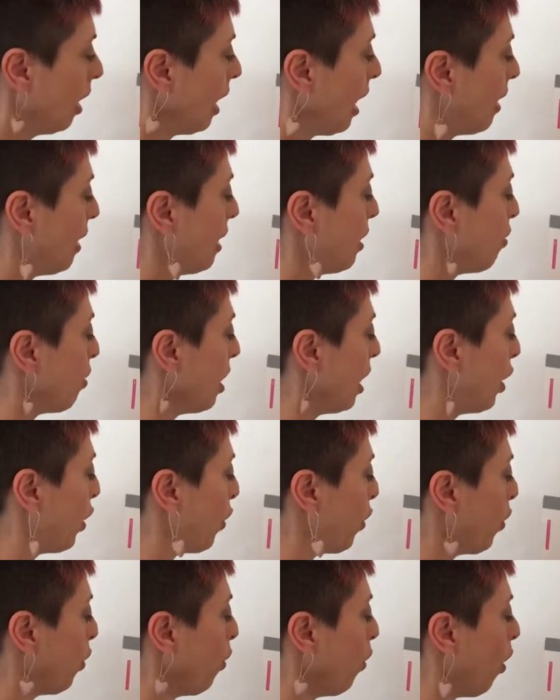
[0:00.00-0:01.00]
And then really,
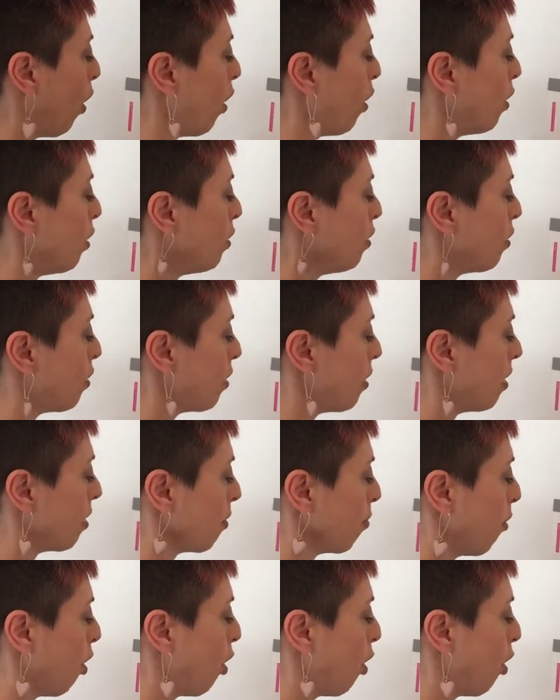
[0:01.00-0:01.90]
who owns this